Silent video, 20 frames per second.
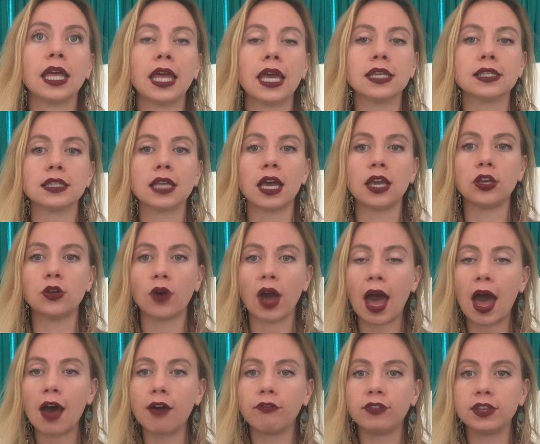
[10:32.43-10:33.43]
is that you
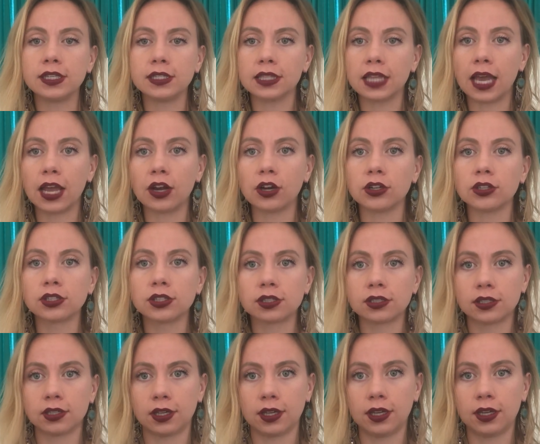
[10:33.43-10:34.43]
have these
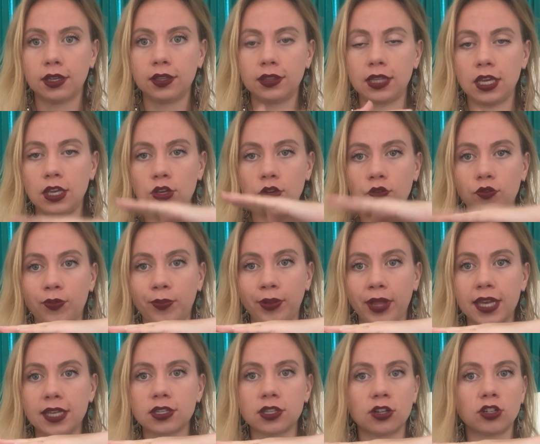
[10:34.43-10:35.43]
layers that you've
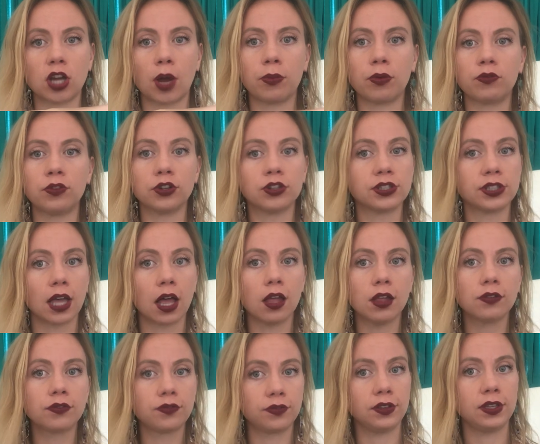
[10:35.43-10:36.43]
placed on top of
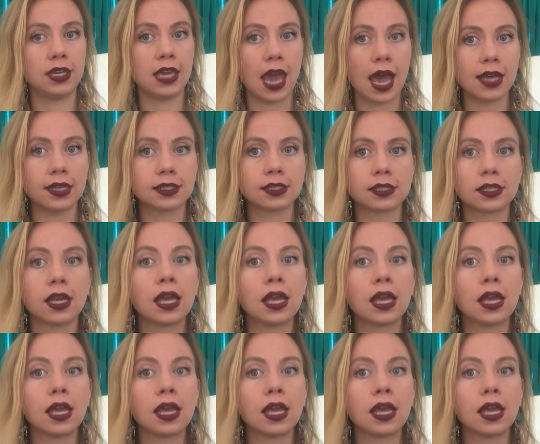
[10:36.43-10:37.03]
yourself, yes,